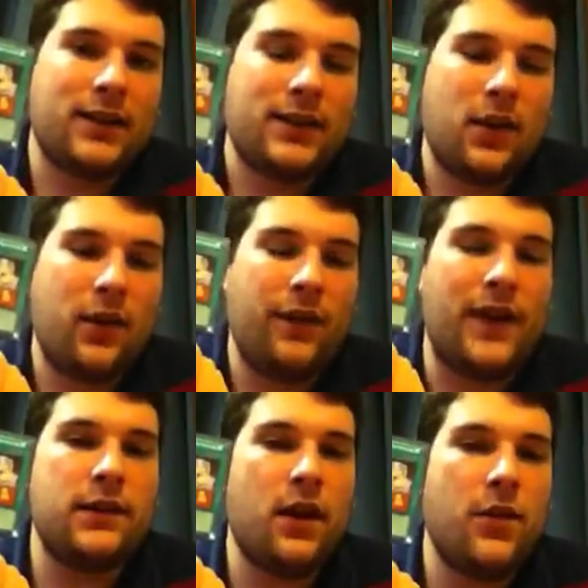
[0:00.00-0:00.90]
So if
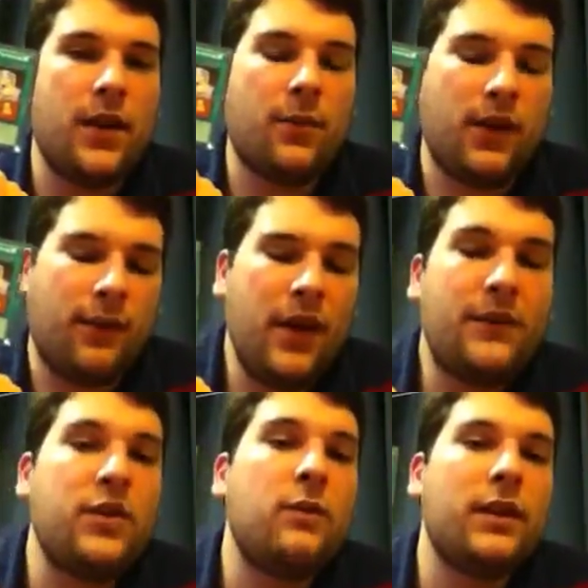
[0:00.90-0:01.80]
I know that if we
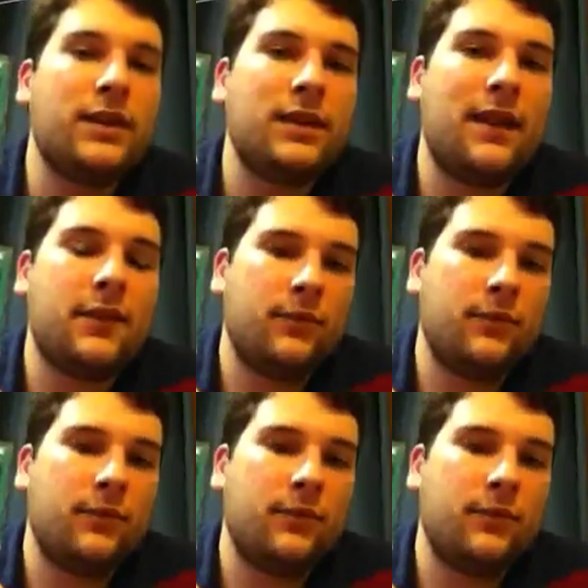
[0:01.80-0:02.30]
have 2 minutes left